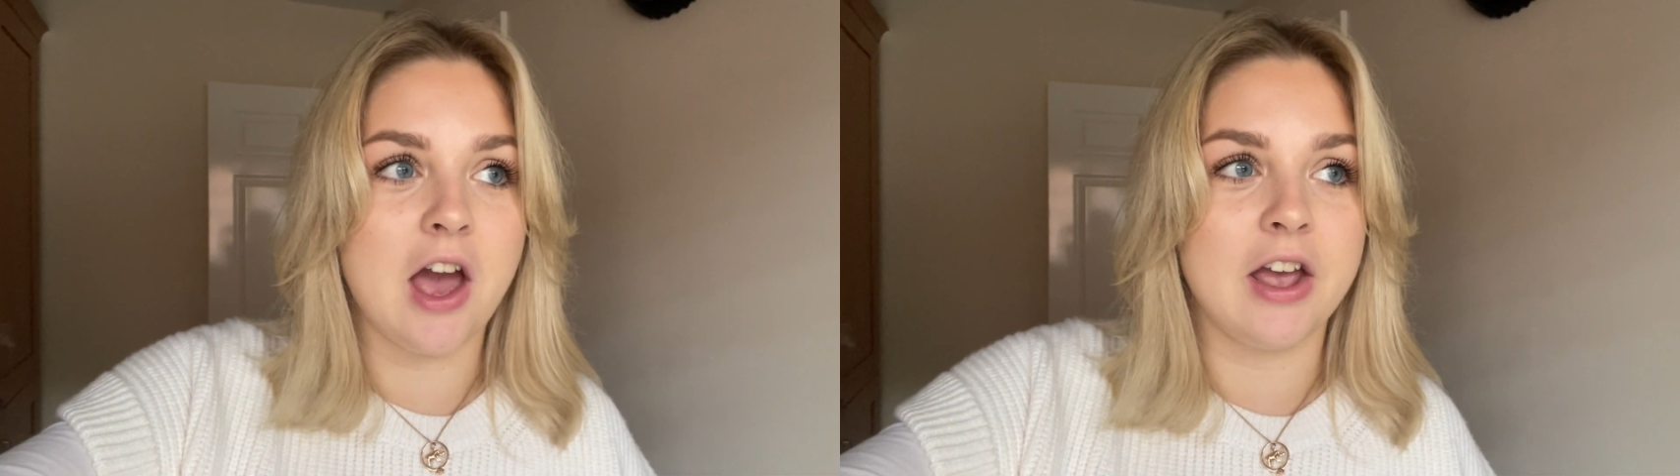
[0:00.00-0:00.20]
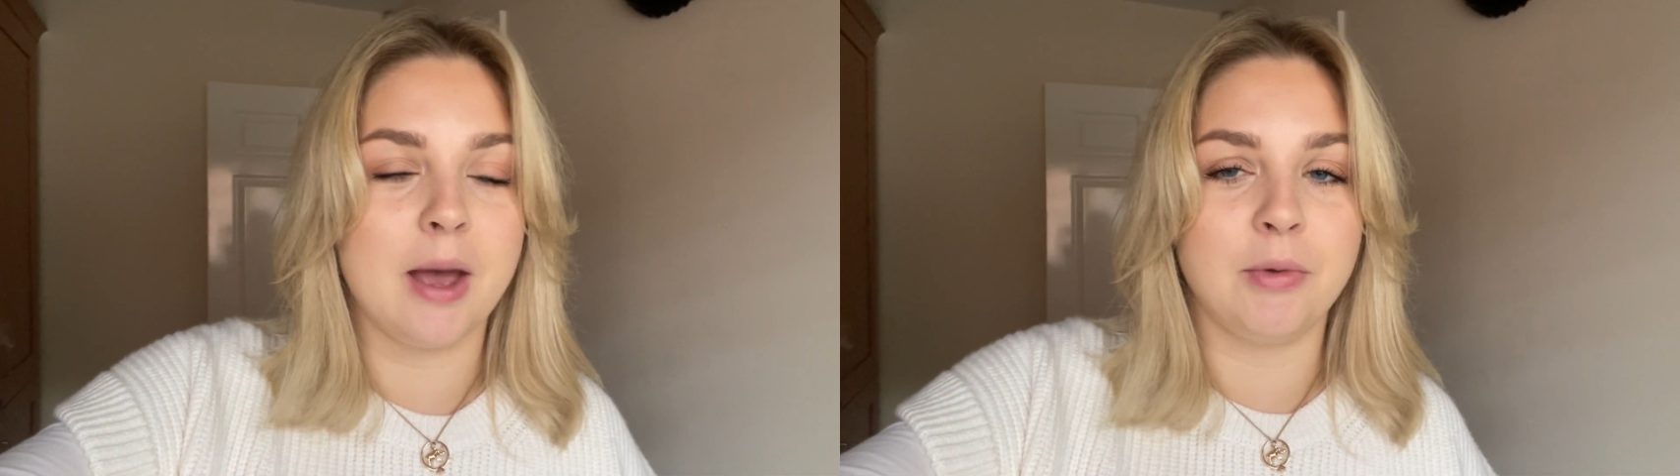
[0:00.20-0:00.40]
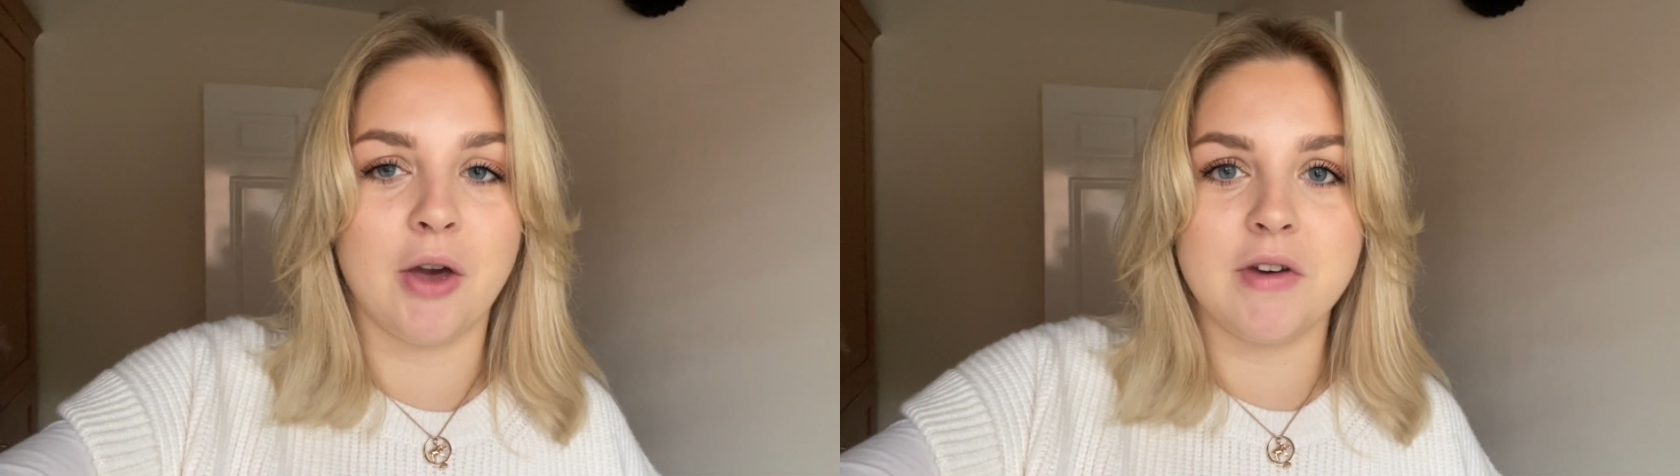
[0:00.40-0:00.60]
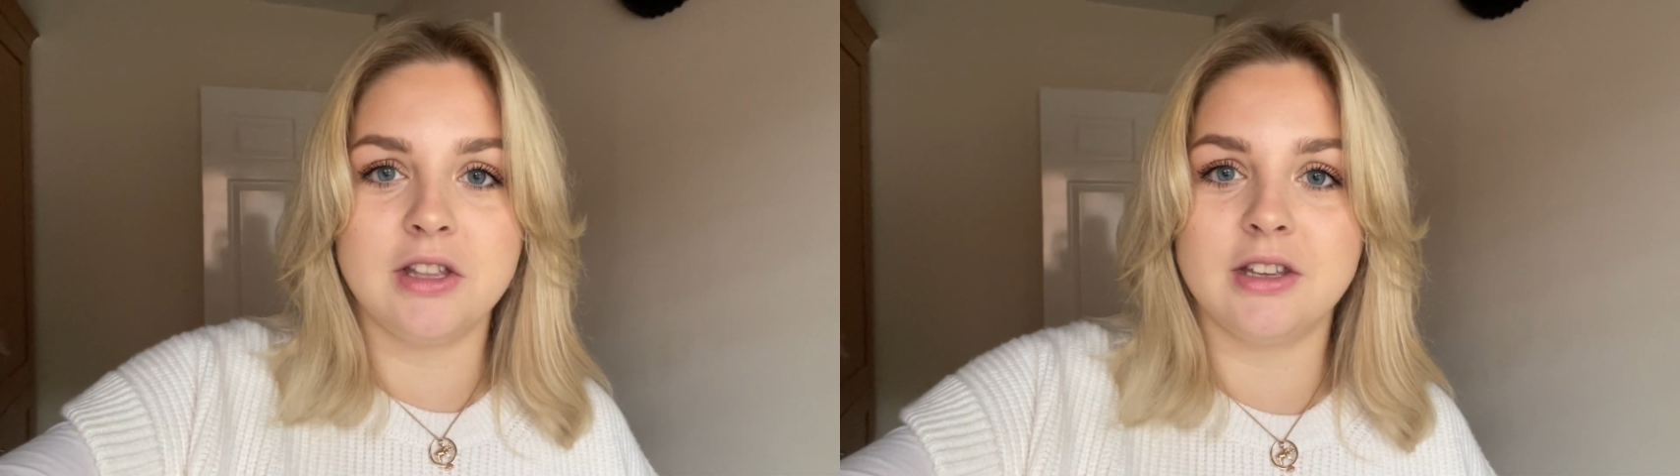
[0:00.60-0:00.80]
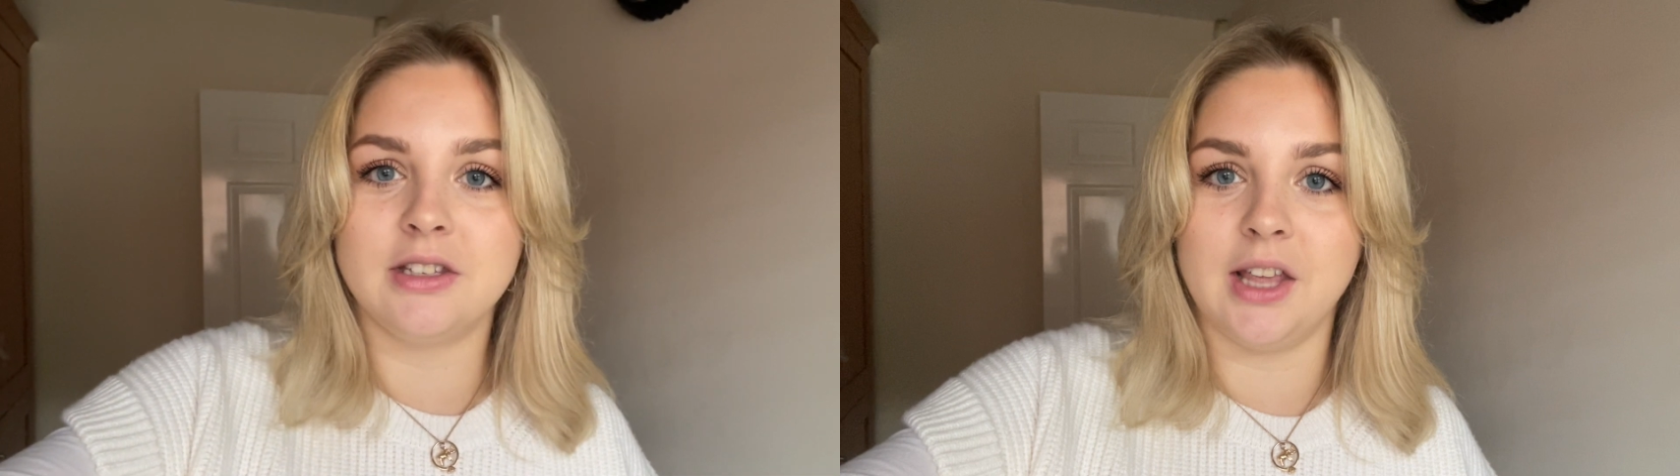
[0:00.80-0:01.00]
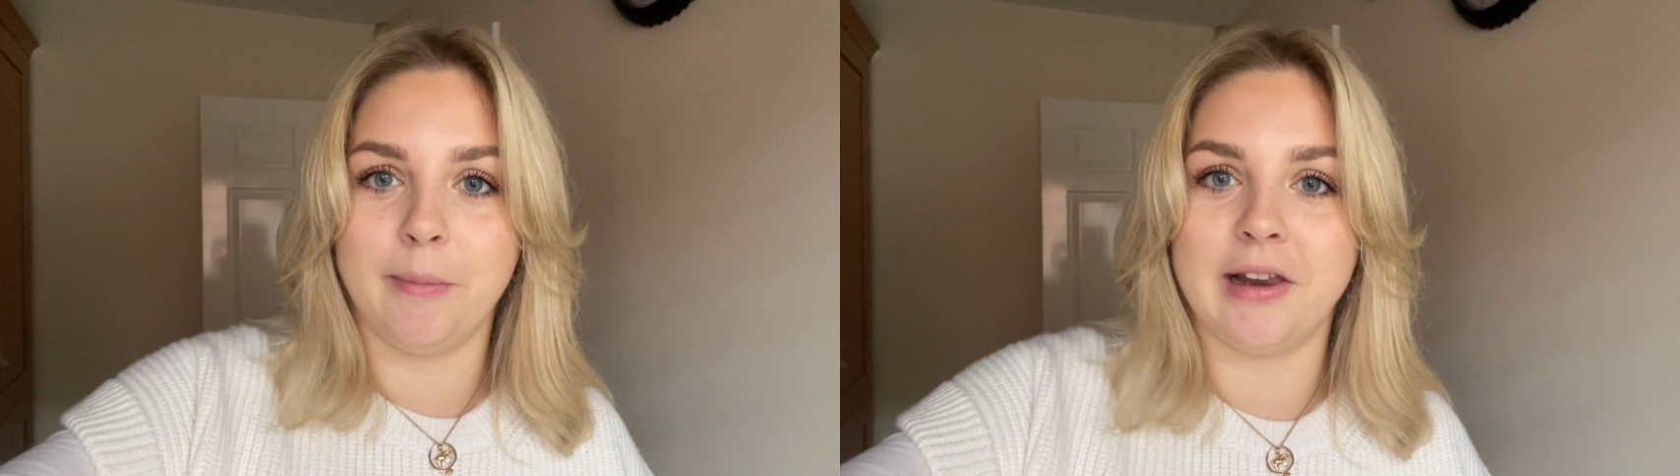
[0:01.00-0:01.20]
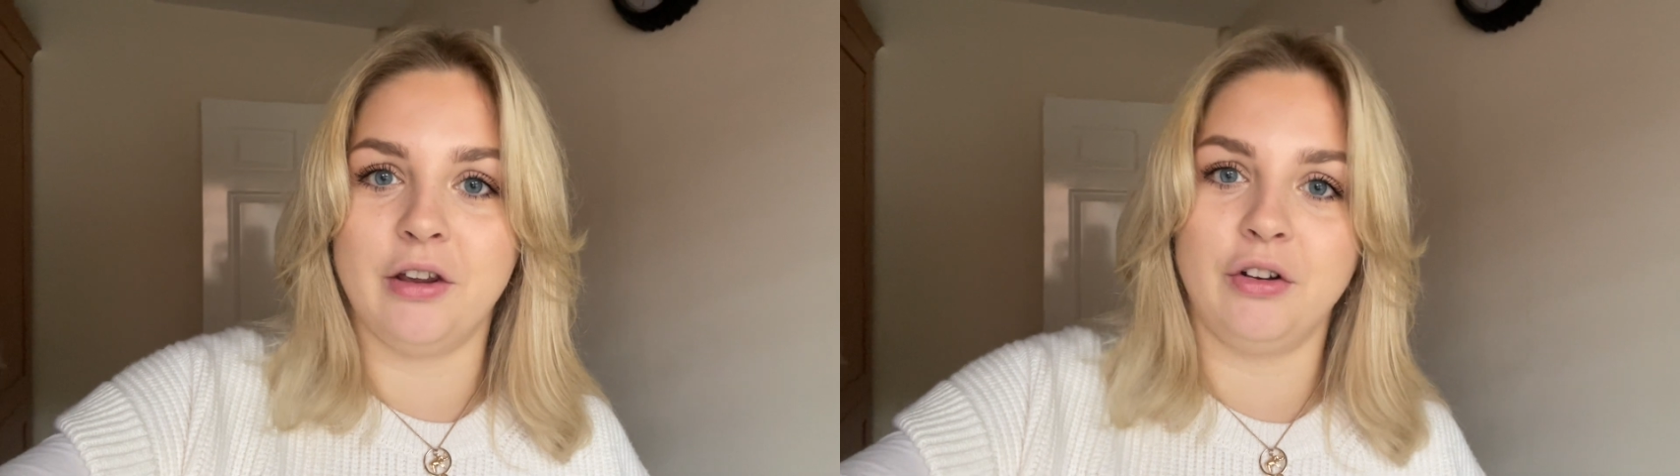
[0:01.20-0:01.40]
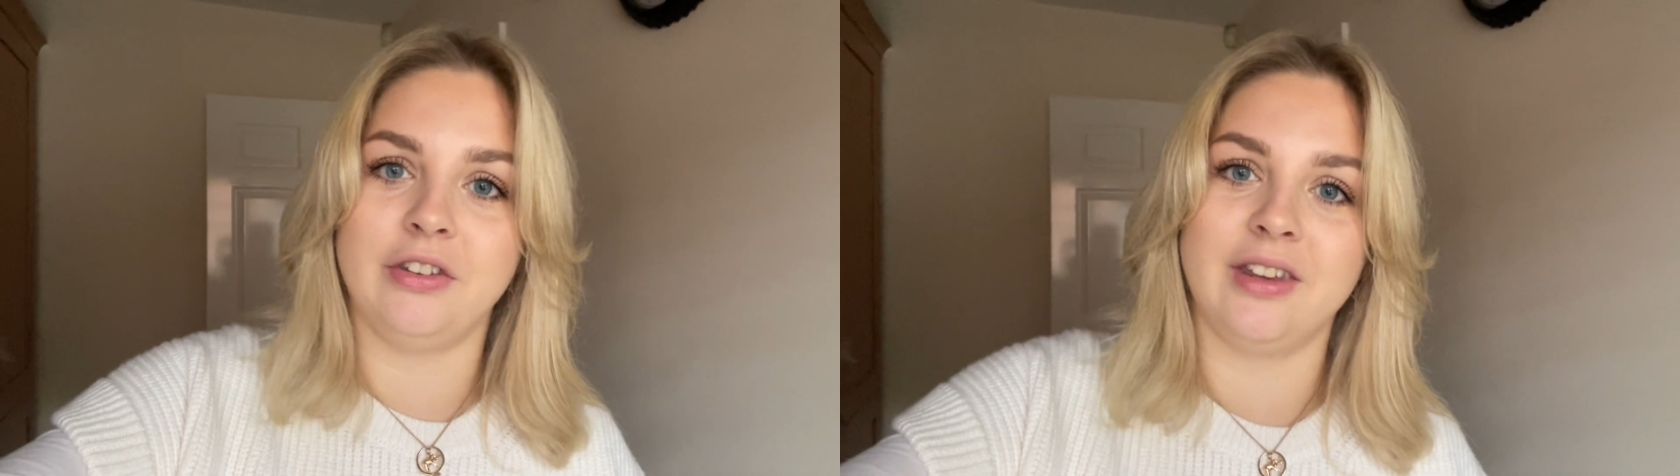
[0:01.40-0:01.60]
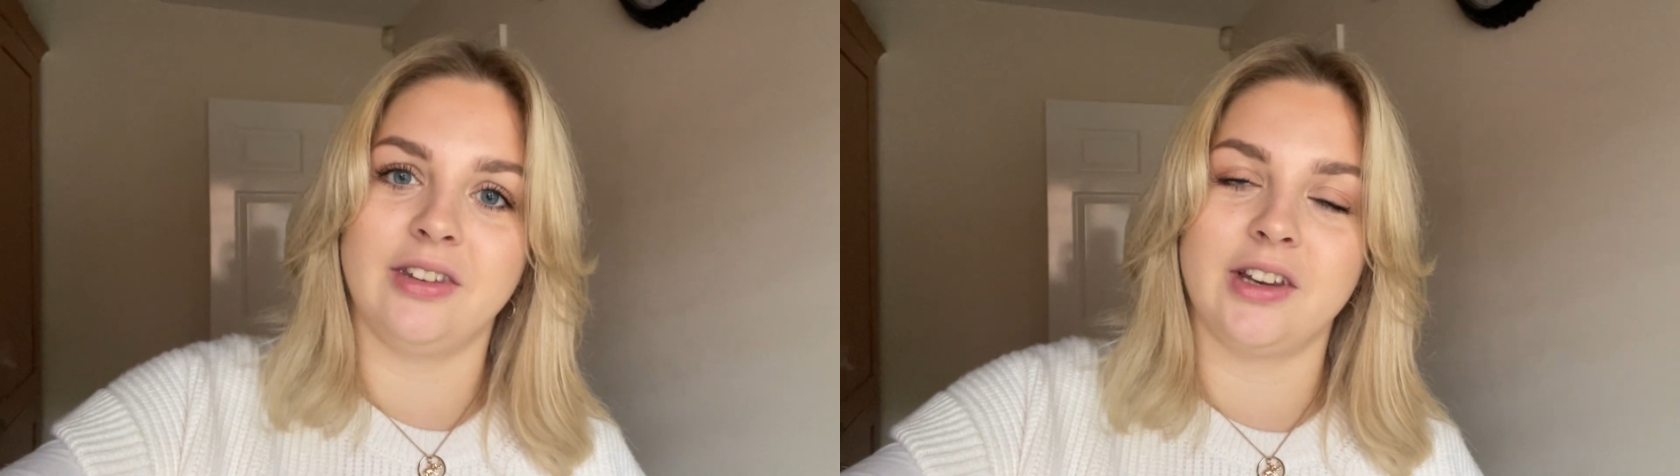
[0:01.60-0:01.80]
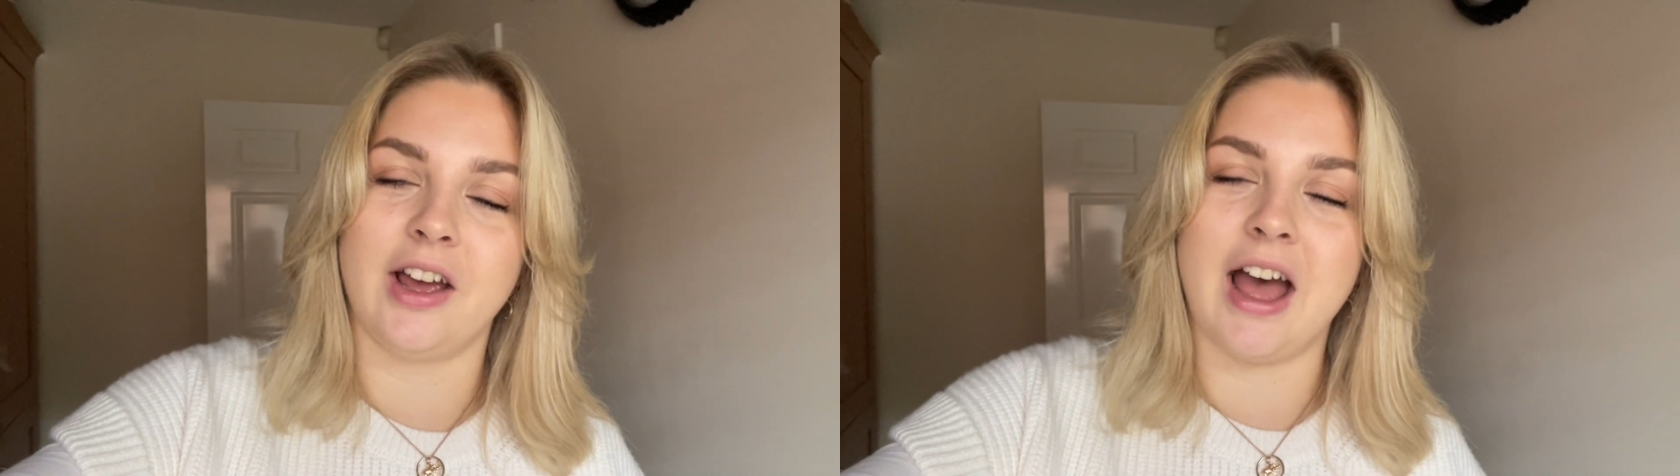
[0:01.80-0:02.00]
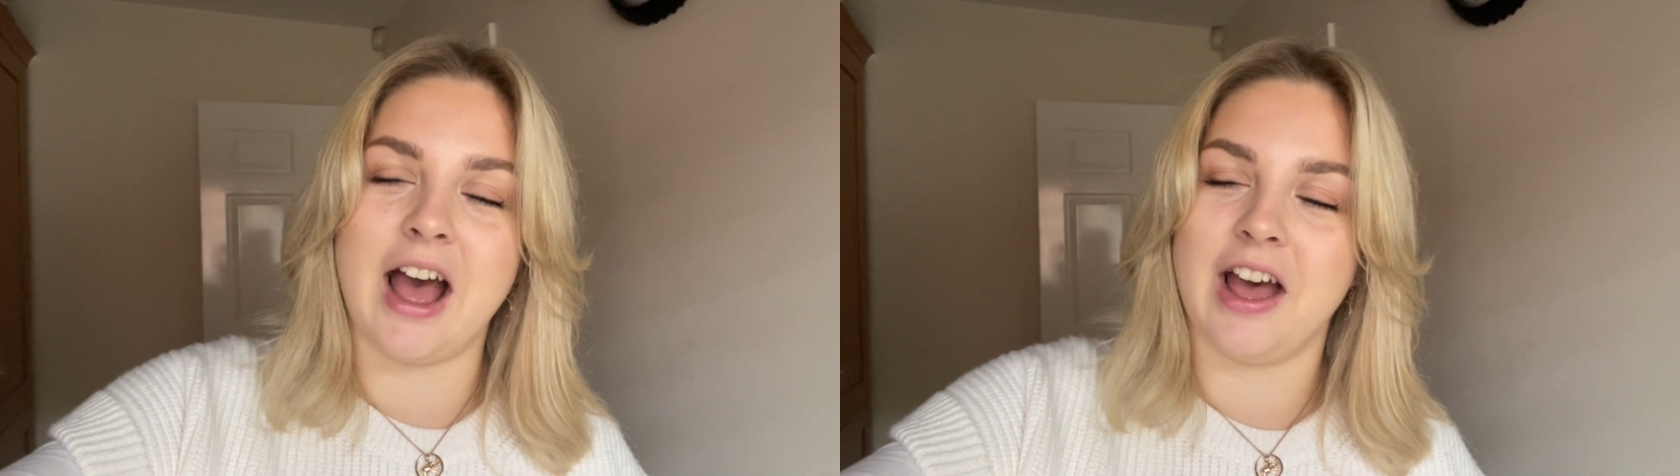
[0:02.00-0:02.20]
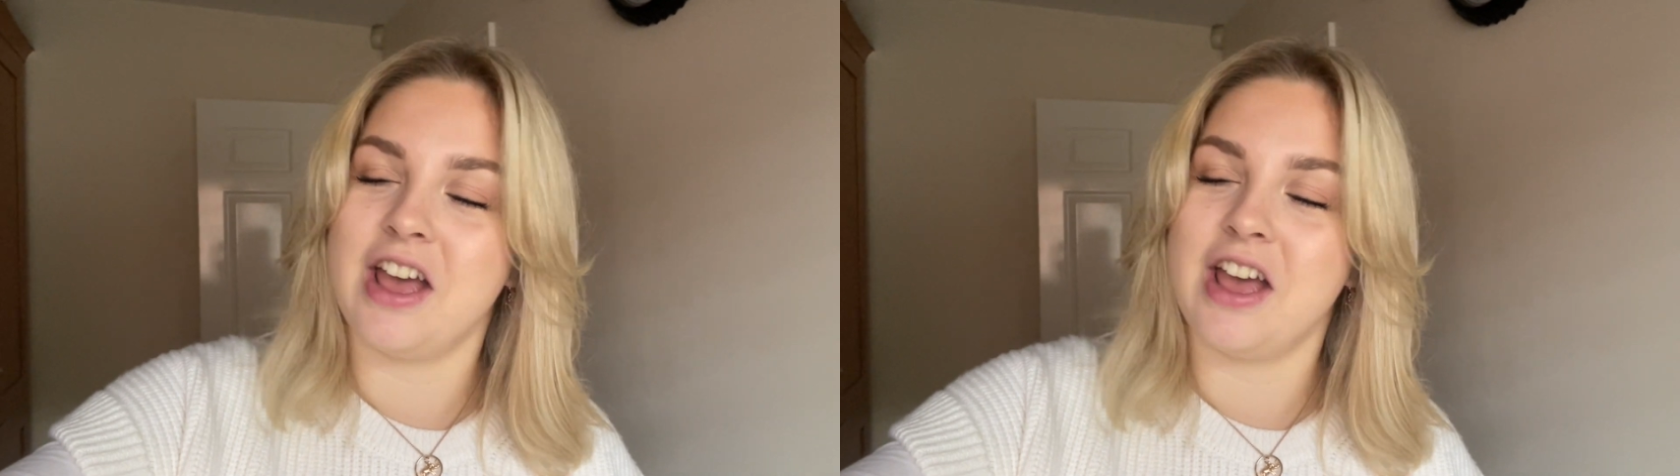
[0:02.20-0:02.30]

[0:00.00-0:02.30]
i am going to see my little sister at